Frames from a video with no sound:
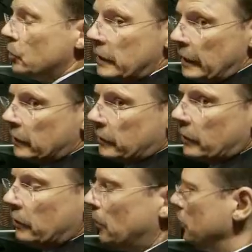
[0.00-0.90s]
unique
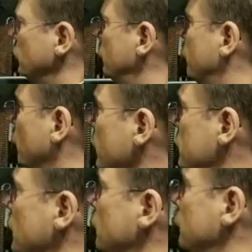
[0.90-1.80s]
technologies. For
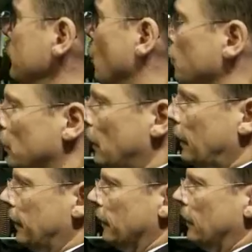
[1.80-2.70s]
example, the Opel
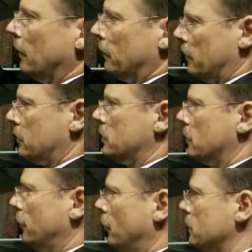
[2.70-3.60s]
I. This is
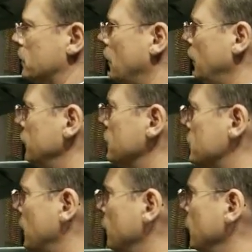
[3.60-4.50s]
the first car in this
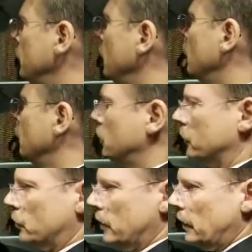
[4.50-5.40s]
segment which
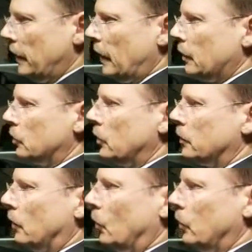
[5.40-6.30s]
is really able not
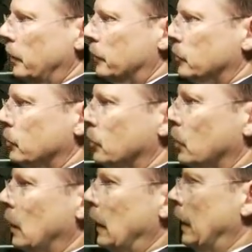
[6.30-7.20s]
only to
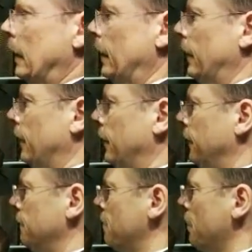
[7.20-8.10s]

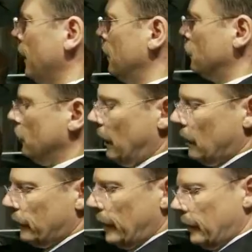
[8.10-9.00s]

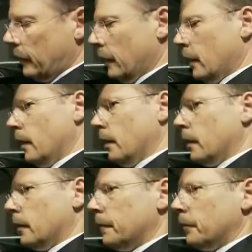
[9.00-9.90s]
have a
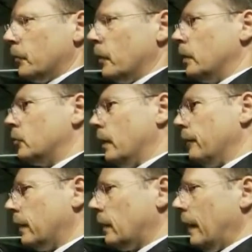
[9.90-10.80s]

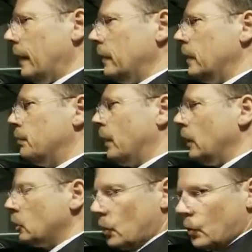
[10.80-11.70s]
traffic lane departure